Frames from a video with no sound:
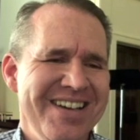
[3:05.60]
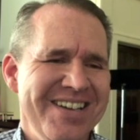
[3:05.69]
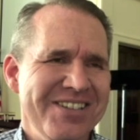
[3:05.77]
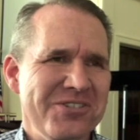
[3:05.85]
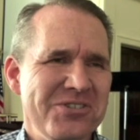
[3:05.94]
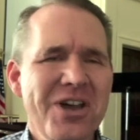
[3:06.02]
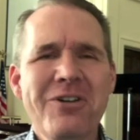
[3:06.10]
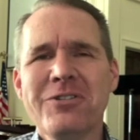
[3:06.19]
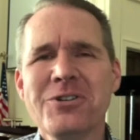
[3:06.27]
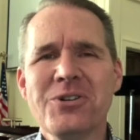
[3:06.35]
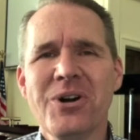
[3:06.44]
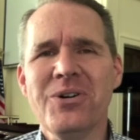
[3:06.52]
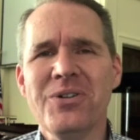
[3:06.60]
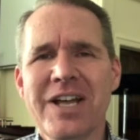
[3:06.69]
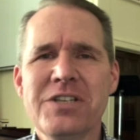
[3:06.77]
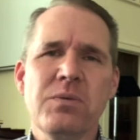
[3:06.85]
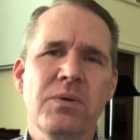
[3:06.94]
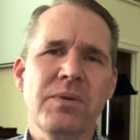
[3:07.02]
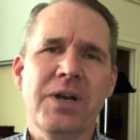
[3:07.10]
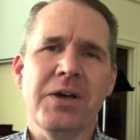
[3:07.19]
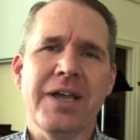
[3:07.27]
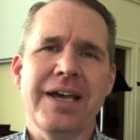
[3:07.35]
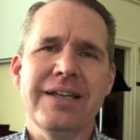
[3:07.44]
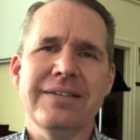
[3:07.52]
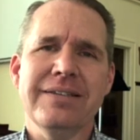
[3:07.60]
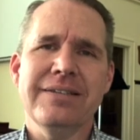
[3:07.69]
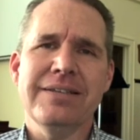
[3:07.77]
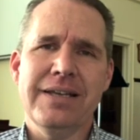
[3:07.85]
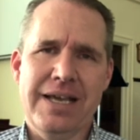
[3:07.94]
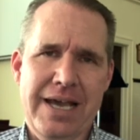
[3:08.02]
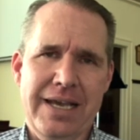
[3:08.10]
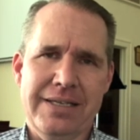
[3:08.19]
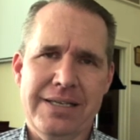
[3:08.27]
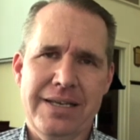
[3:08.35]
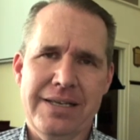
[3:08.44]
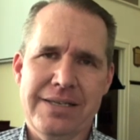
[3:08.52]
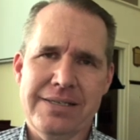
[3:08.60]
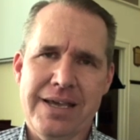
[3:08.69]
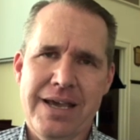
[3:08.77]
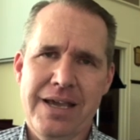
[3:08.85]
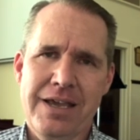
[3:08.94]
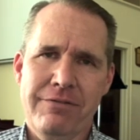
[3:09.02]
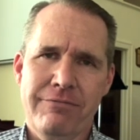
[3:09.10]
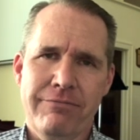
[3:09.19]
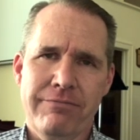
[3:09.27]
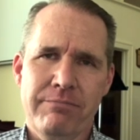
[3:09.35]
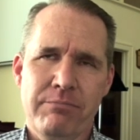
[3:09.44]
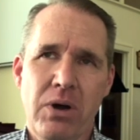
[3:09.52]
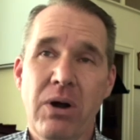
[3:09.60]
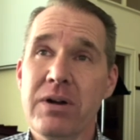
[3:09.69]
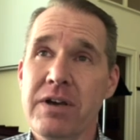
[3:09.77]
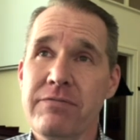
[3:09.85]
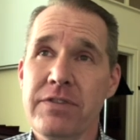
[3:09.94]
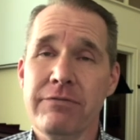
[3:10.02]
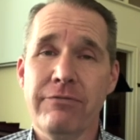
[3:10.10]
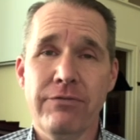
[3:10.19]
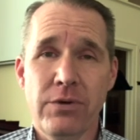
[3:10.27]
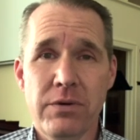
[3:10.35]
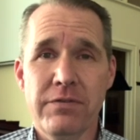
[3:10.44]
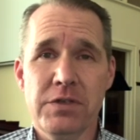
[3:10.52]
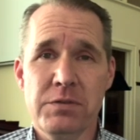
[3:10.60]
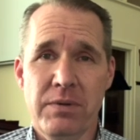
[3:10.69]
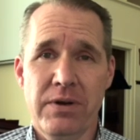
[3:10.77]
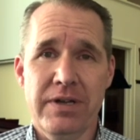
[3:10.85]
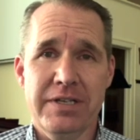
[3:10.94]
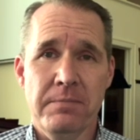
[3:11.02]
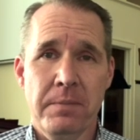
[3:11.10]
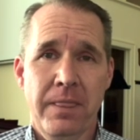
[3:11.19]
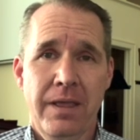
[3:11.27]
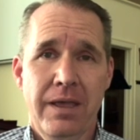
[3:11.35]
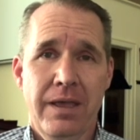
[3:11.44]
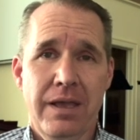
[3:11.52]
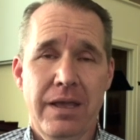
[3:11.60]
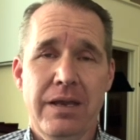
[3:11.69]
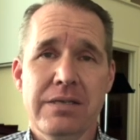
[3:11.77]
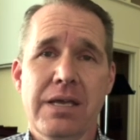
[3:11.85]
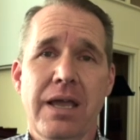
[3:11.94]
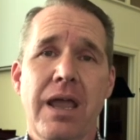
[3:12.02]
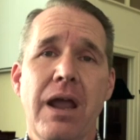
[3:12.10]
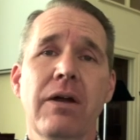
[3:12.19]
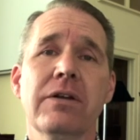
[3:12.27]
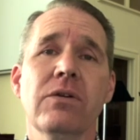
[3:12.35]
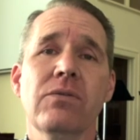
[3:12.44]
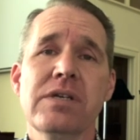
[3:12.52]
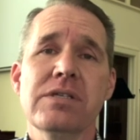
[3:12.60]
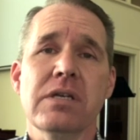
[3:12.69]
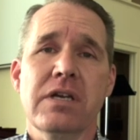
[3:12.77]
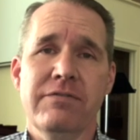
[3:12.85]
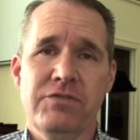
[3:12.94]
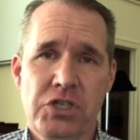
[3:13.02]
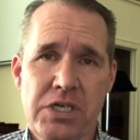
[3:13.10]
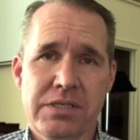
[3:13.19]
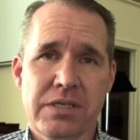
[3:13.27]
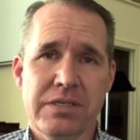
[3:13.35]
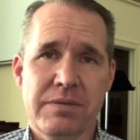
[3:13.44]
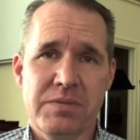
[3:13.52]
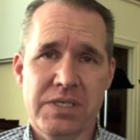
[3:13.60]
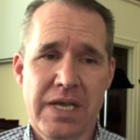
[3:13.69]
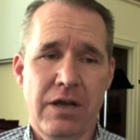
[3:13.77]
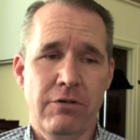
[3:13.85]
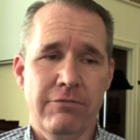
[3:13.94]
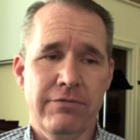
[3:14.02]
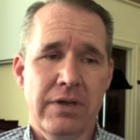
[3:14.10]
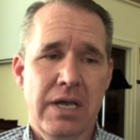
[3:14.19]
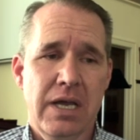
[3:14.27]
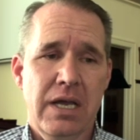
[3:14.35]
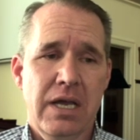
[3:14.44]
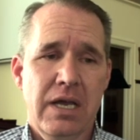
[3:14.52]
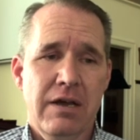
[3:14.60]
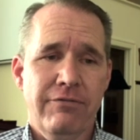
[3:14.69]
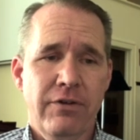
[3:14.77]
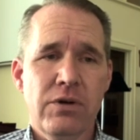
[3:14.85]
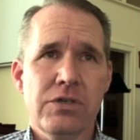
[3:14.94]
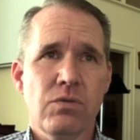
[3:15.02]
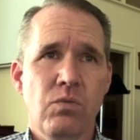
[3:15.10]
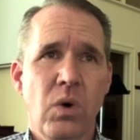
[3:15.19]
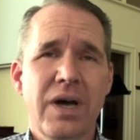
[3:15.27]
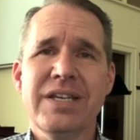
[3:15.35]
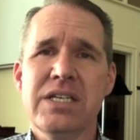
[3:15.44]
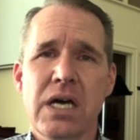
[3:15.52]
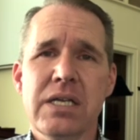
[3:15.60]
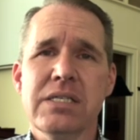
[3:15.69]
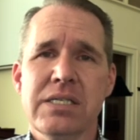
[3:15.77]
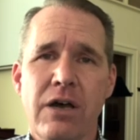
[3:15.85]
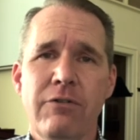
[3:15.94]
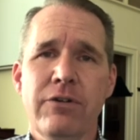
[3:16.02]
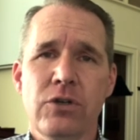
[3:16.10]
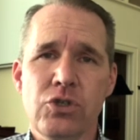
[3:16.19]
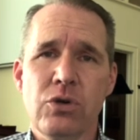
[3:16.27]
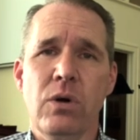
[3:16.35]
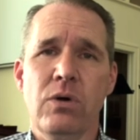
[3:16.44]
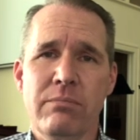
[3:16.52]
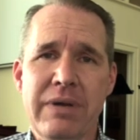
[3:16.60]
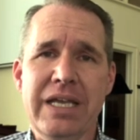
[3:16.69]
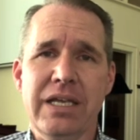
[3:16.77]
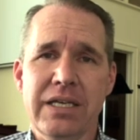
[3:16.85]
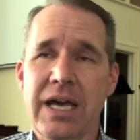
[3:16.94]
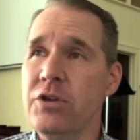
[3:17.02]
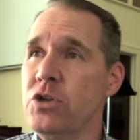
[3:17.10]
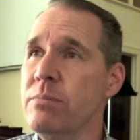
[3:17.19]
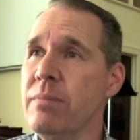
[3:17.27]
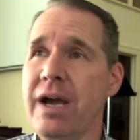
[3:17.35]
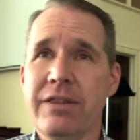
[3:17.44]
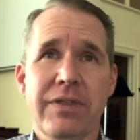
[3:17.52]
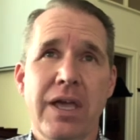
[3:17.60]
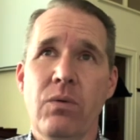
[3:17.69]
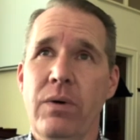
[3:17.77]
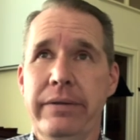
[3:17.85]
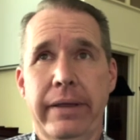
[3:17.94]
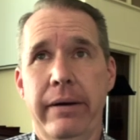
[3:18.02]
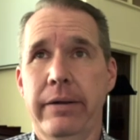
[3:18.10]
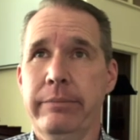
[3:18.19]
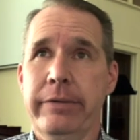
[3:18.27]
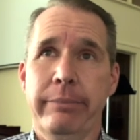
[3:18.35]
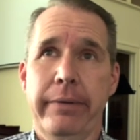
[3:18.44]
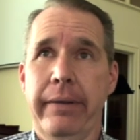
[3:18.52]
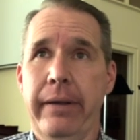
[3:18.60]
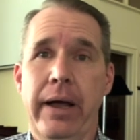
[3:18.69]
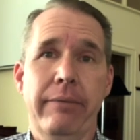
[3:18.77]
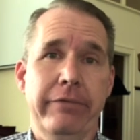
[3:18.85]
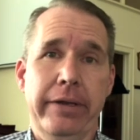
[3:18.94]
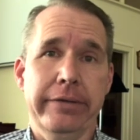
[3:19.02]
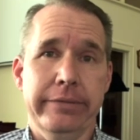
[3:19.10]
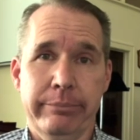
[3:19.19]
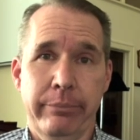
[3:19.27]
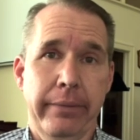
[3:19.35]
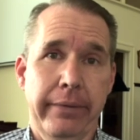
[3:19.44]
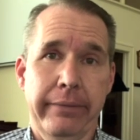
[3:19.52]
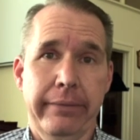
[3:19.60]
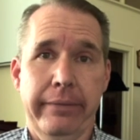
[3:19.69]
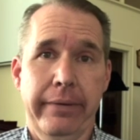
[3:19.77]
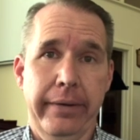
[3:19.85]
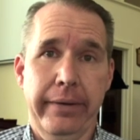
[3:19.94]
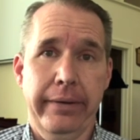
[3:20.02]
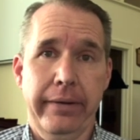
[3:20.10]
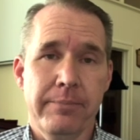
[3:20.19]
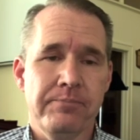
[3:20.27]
So self-control, that's what we look at tonight. It is a part of the fruit of the Spirit. It is a characteristic of Jesus Himself. First, what does self-control mean? Now, you might think, well, now it's pretty obvious, Brother Craig.